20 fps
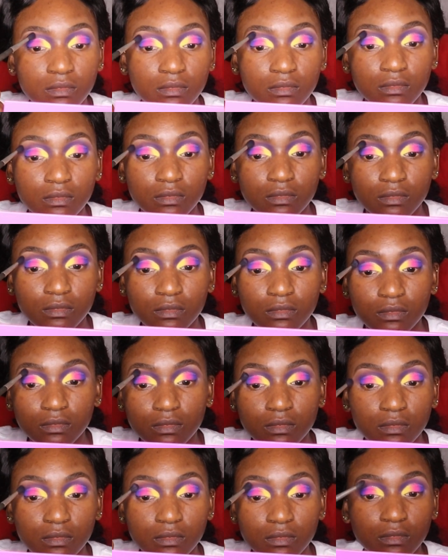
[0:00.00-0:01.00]
I'm doing like
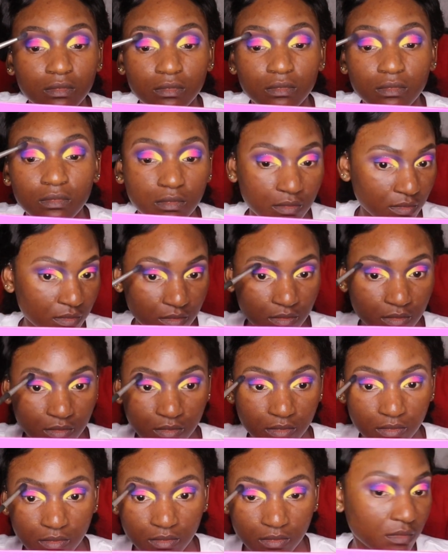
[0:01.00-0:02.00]
color
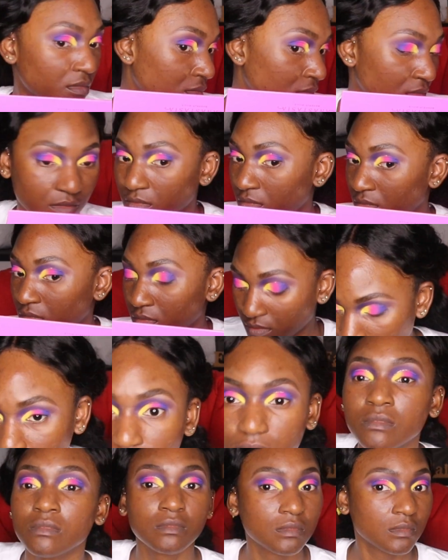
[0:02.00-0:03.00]
because I feel like it just
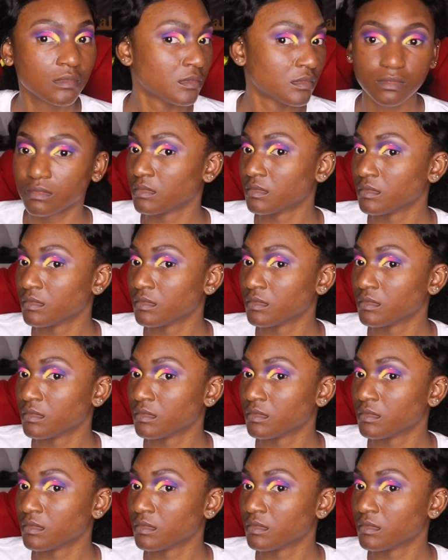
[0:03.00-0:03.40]
makes that brow